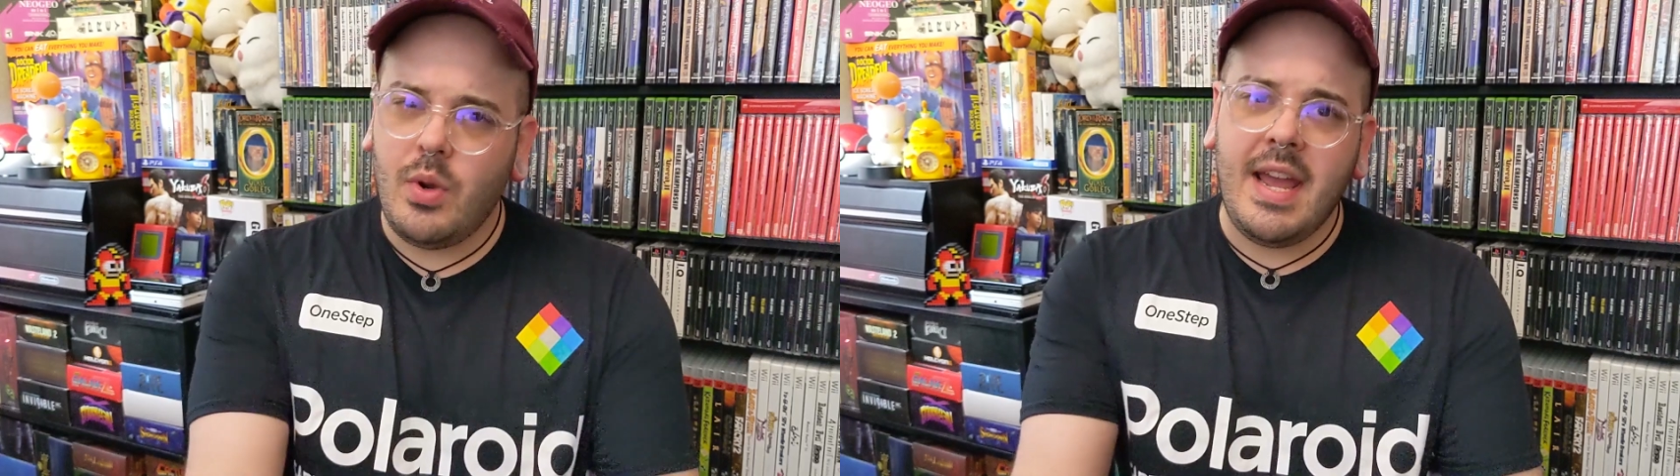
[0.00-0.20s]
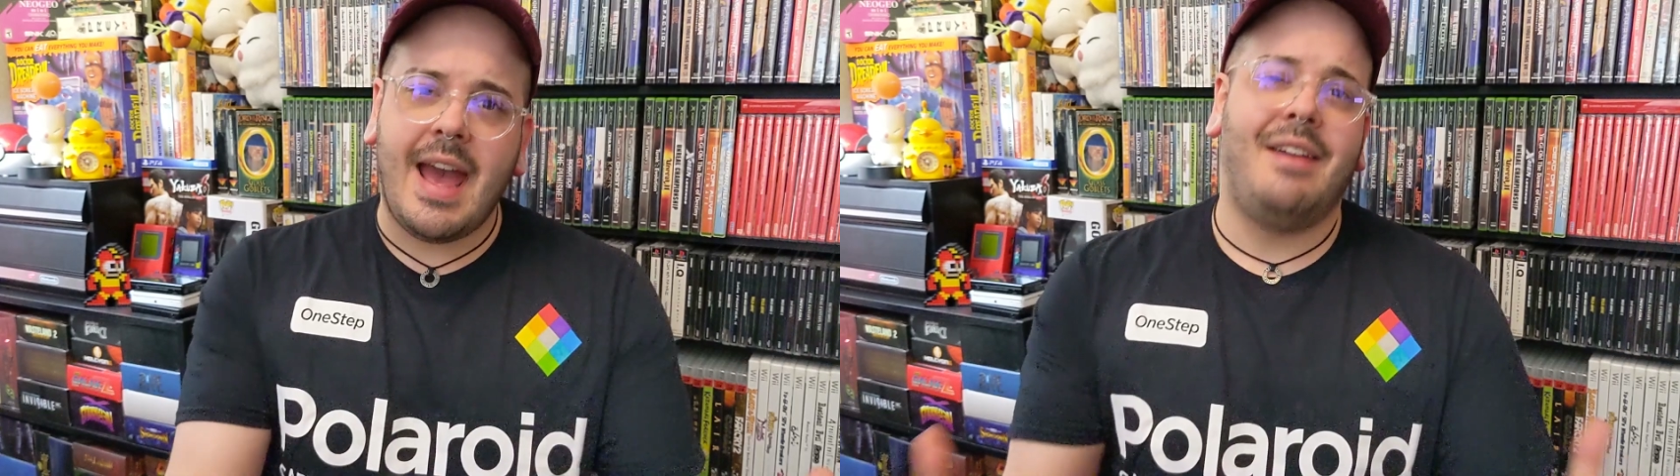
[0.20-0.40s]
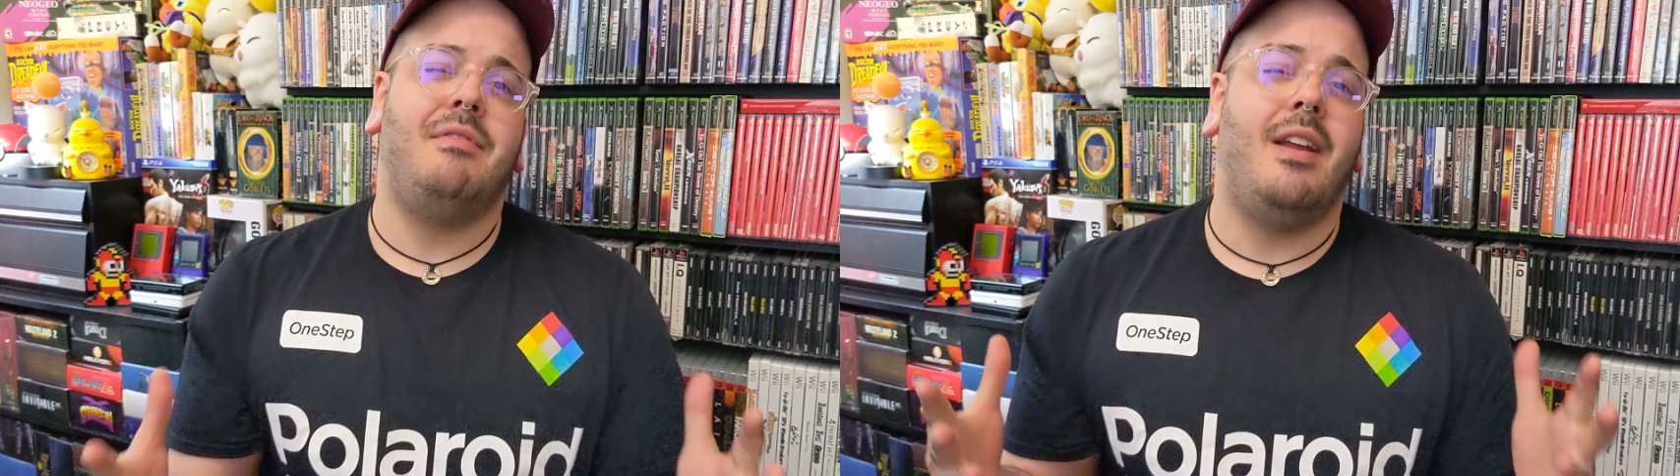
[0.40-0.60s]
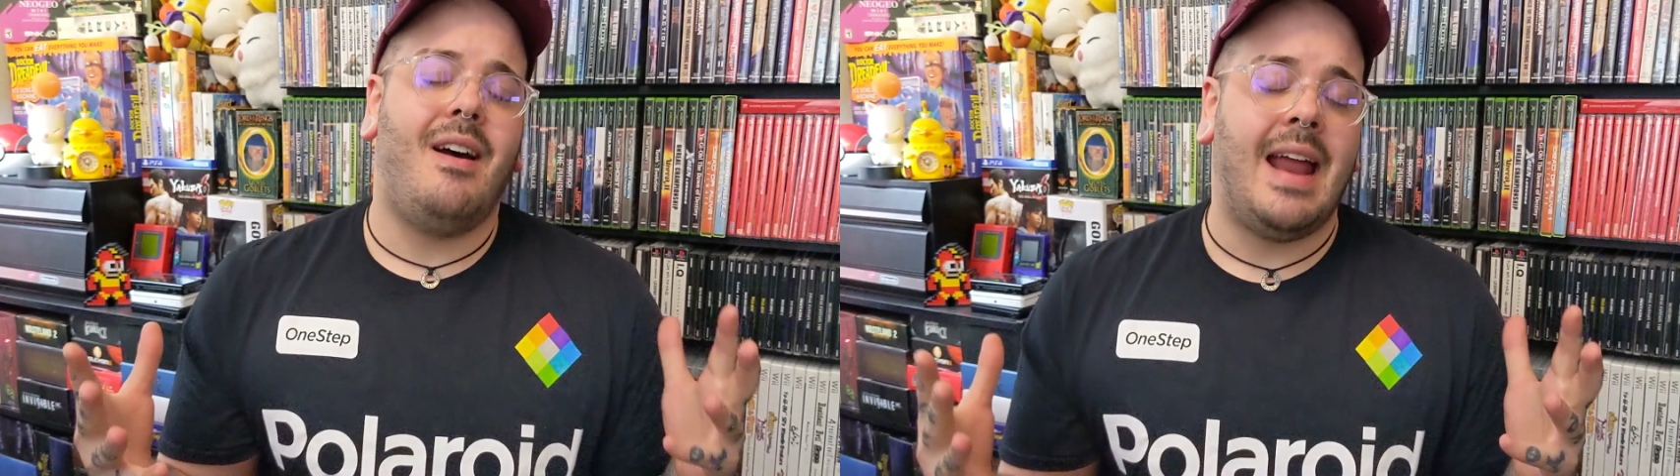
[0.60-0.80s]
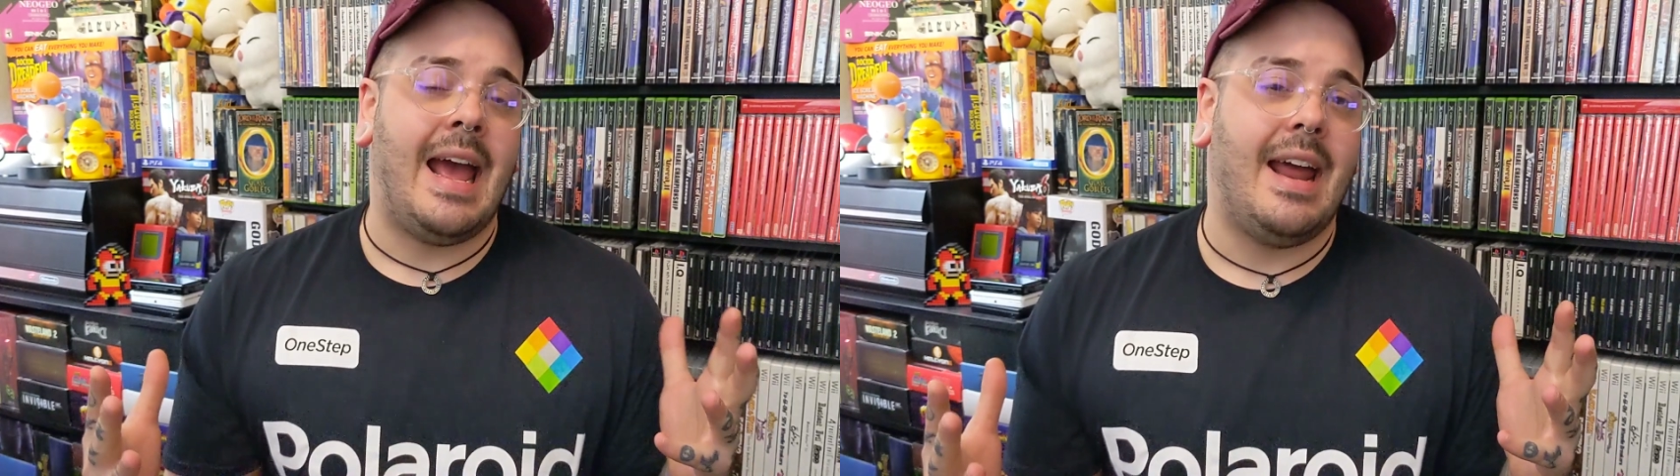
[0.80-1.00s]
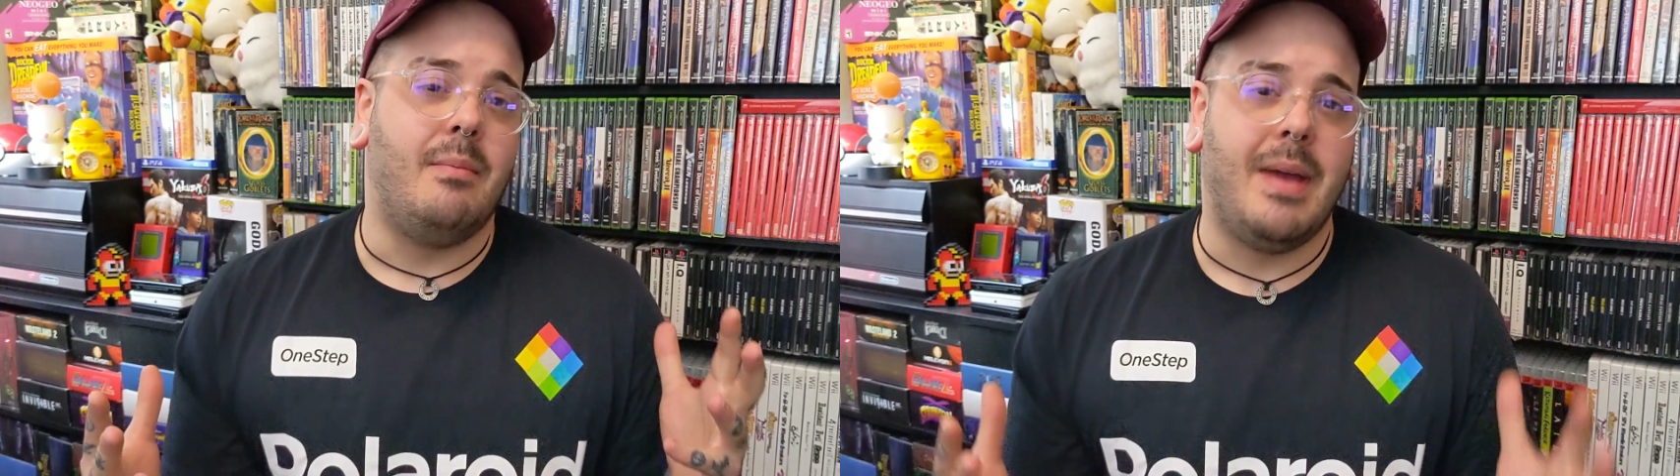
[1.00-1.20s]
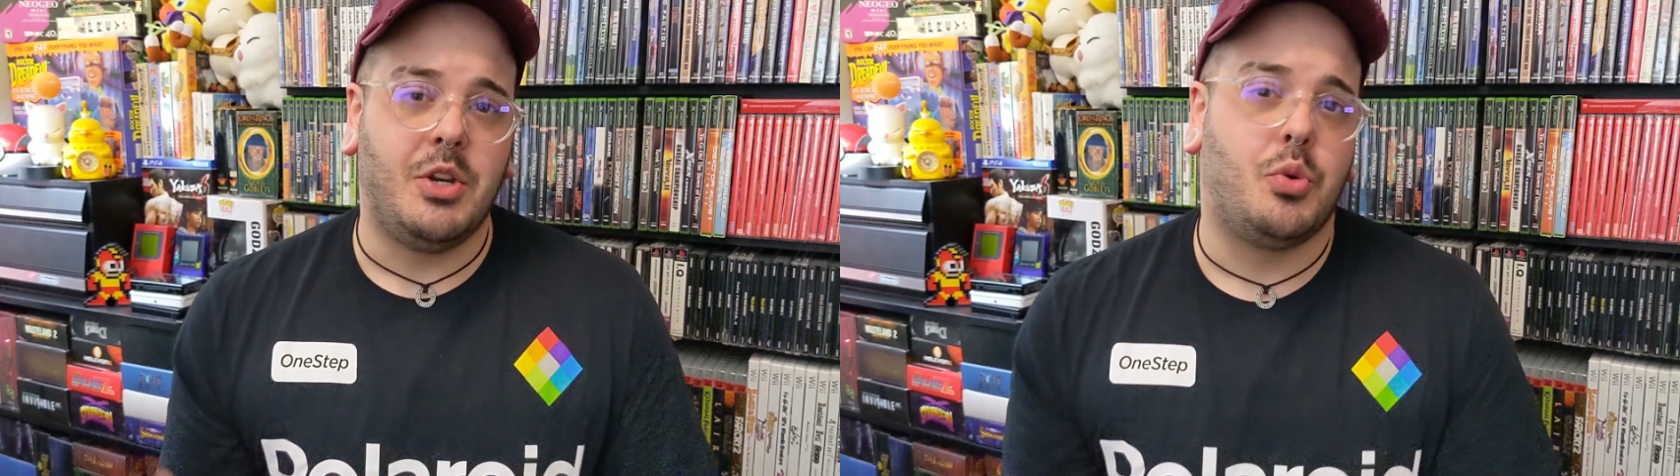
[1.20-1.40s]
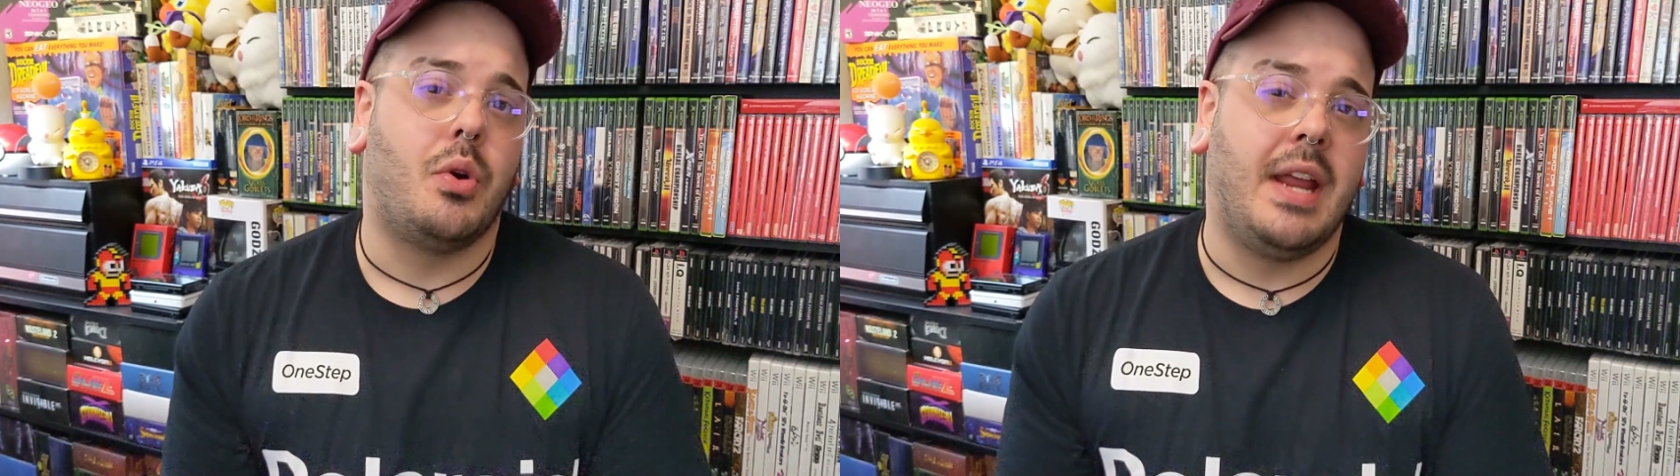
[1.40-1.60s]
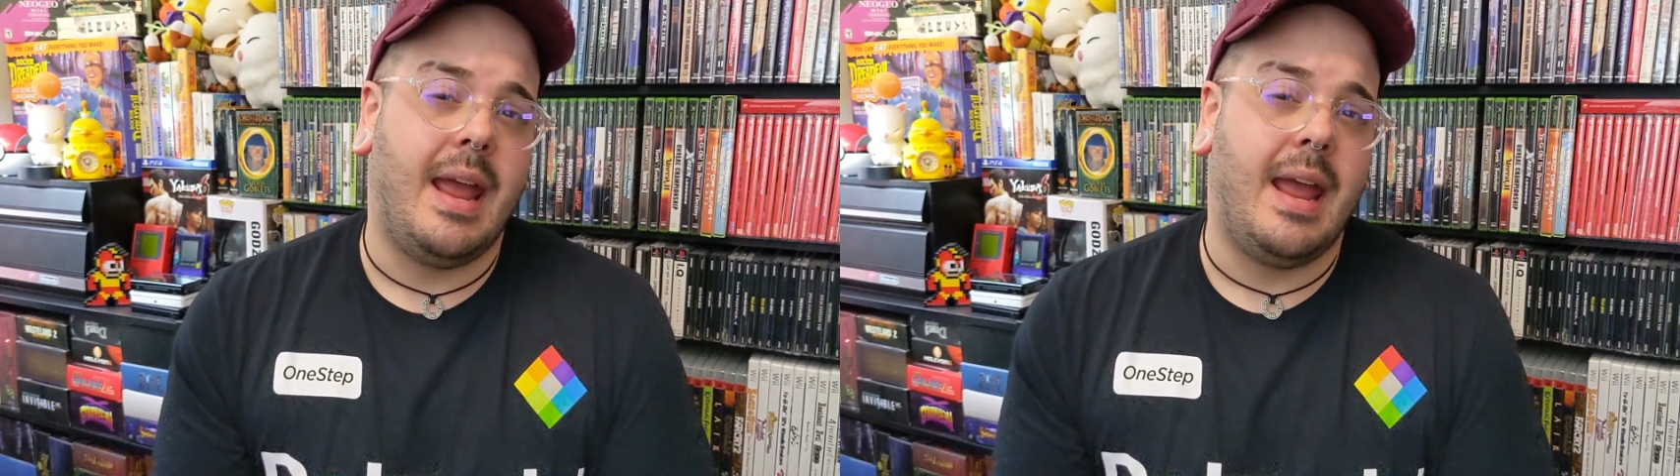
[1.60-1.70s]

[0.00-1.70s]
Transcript: we have not had a Metroid